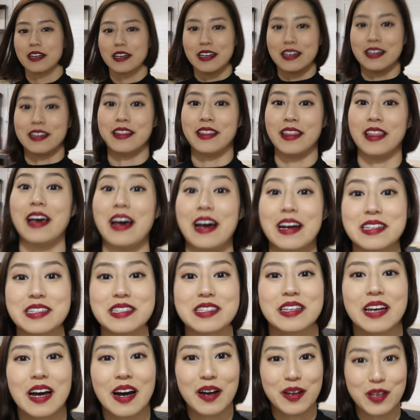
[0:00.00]
And that's
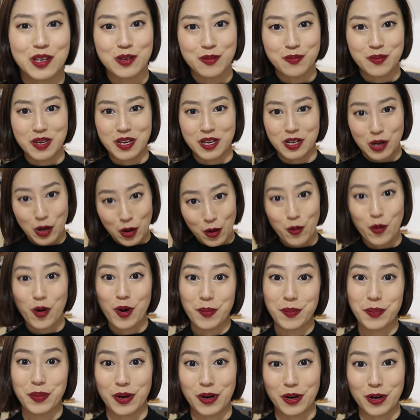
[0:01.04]
how you make a
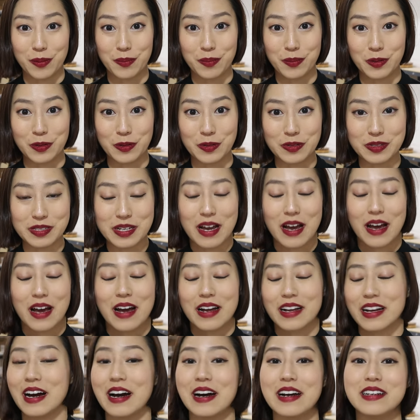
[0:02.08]
one-part mold.
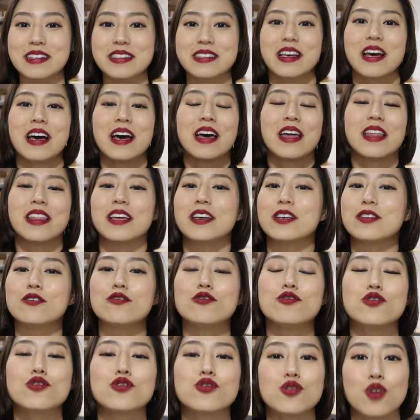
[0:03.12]
Guys, thank you
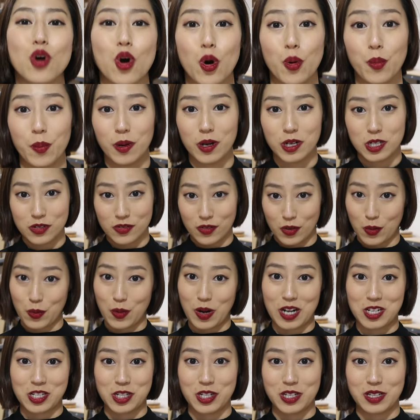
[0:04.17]
so much for
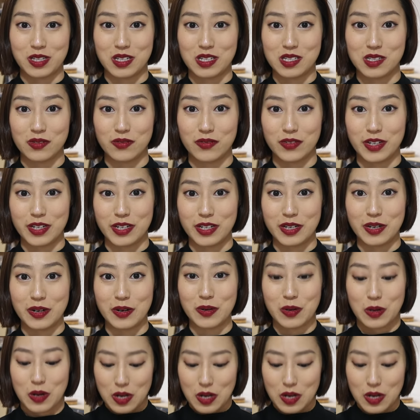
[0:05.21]
watching this video.